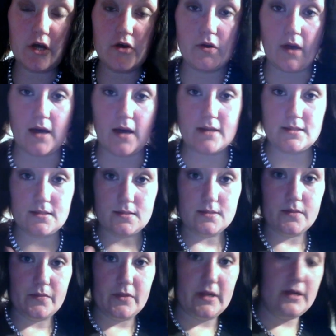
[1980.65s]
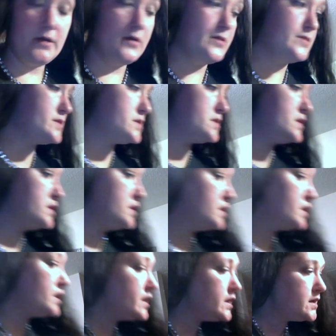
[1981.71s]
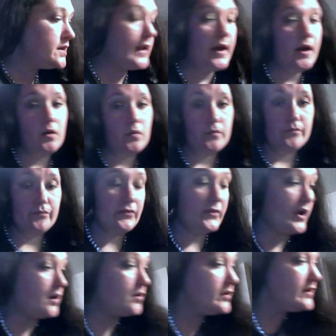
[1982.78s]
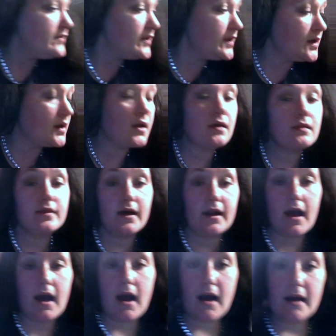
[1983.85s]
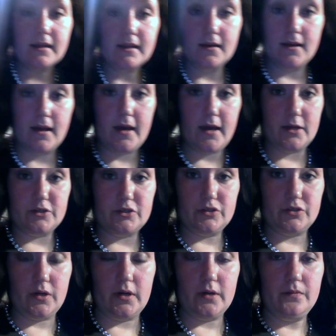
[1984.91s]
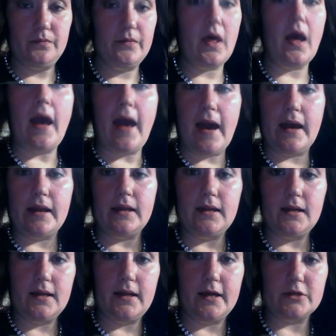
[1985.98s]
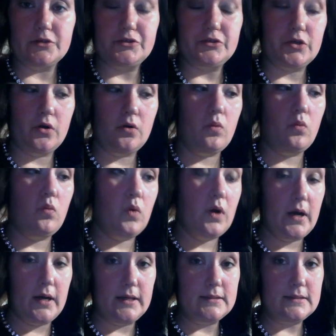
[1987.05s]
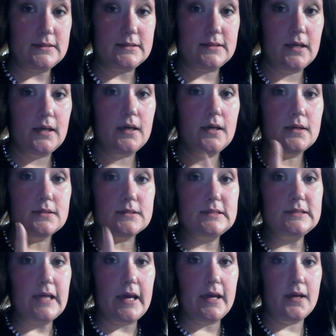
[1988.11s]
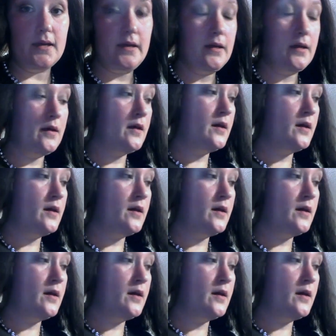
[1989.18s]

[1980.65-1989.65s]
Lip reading: you guys something else. Now, the only thing that I did extra, added in extra, was steak.